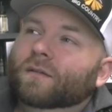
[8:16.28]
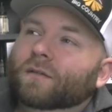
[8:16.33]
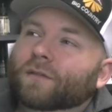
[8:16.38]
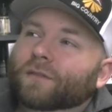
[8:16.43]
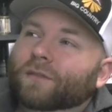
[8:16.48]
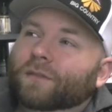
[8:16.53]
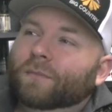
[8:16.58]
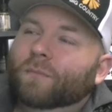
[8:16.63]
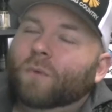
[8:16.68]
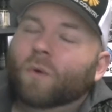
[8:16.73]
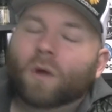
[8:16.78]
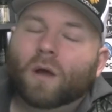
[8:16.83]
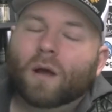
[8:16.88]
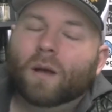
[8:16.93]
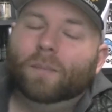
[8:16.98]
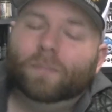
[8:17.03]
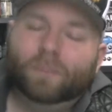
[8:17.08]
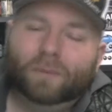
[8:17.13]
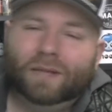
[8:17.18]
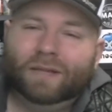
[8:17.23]
the more
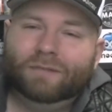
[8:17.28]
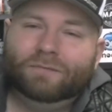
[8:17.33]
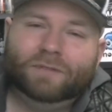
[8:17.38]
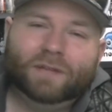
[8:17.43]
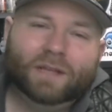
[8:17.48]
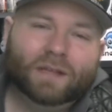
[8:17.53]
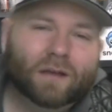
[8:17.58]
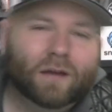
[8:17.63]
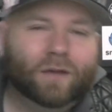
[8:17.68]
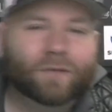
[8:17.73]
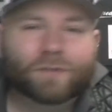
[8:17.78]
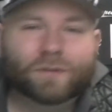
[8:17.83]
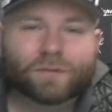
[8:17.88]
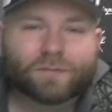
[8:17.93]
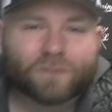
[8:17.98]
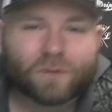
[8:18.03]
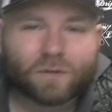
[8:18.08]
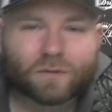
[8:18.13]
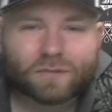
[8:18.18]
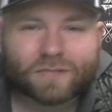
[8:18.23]
uplifting of the
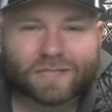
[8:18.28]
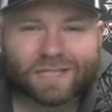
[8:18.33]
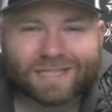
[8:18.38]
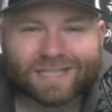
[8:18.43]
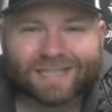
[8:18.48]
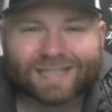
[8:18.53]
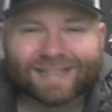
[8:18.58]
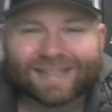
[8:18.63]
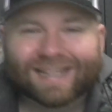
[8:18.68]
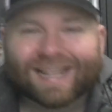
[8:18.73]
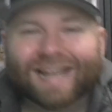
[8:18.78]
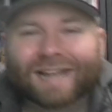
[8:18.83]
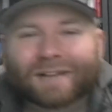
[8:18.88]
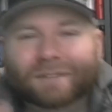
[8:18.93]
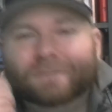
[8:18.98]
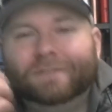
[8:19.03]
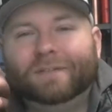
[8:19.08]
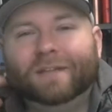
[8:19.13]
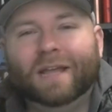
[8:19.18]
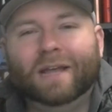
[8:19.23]
fruits. It's a
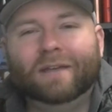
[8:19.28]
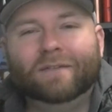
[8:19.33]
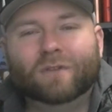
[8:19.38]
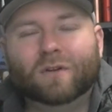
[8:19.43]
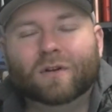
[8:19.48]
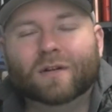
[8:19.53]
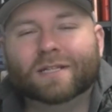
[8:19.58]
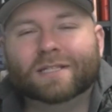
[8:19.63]
light flavor.